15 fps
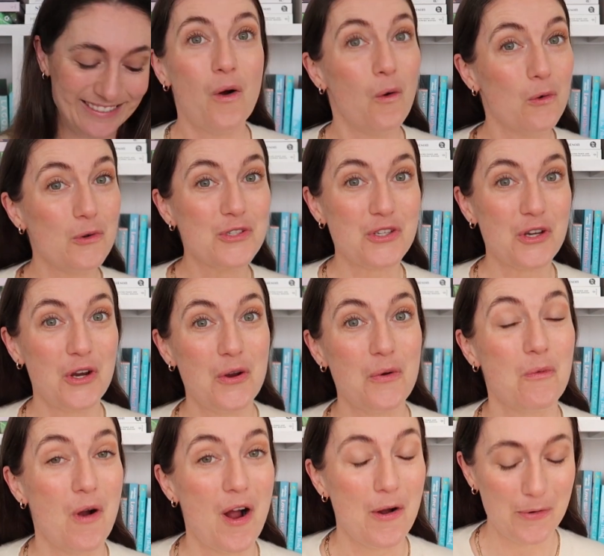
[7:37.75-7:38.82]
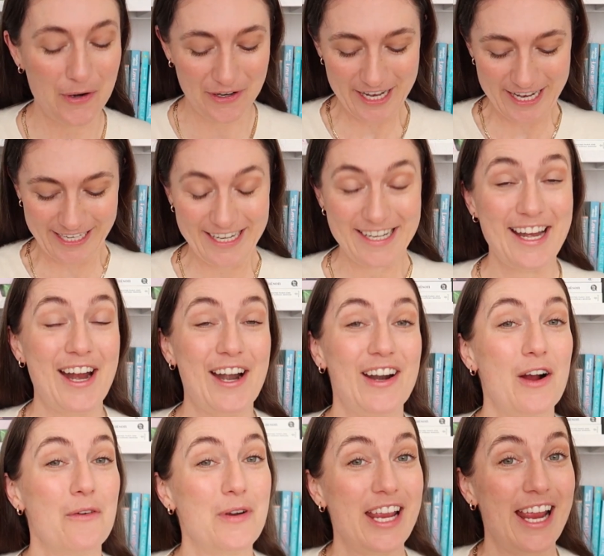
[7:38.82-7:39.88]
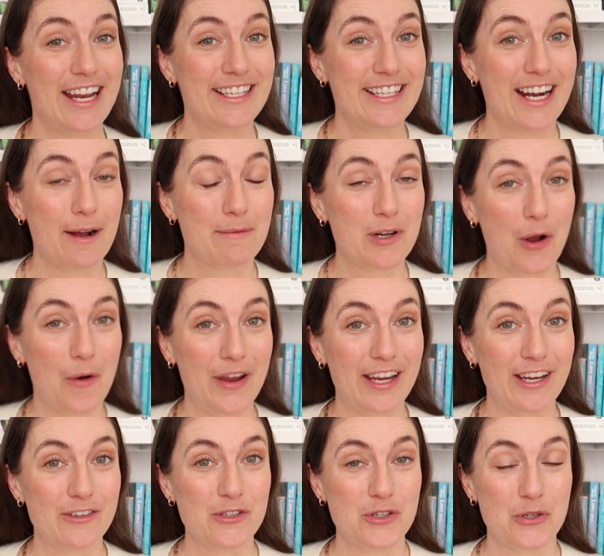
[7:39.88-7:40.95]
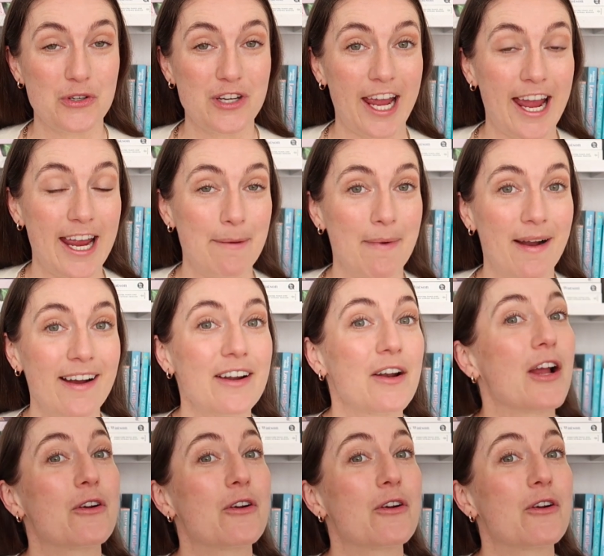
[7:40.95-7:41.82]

Also, while we were in Nara, we ended up going to Kmart.